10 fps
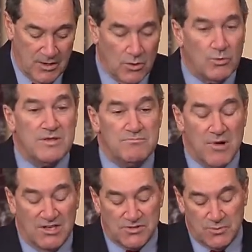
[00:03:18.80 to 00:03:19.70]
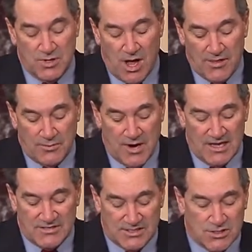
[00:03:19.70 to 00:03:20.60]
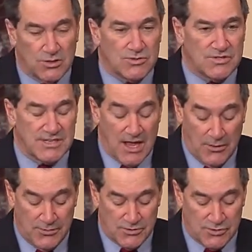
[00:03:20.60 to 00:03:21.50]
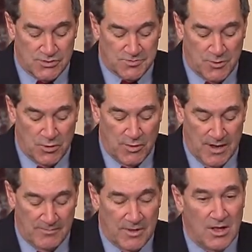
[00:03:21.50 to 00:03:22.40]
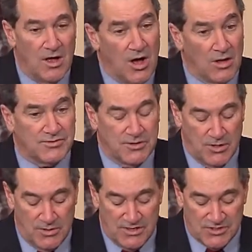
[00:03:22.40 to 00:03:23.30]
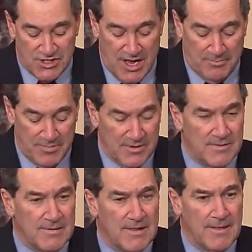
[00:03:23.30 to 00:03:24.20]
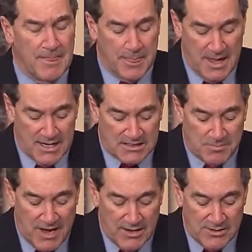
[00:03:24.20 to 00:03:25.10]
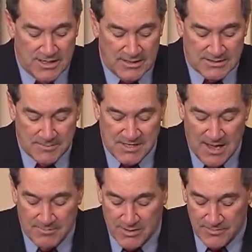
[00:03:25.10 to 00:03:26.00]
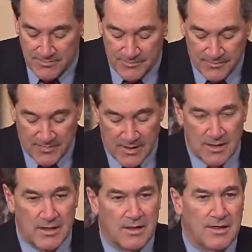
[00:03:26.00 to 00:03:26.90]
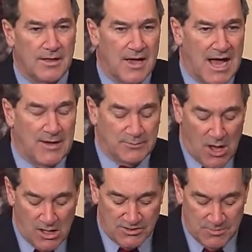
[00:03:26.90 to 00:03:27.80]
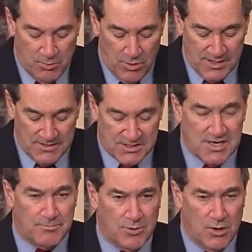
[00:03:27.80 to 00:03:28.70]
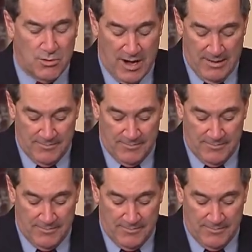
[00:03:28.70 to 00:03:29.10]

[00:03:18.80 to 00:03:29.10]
We must reauthorize the Children's Health Insurance Program, also known as CHIP, that expired in September. I have long supported the CHIP program.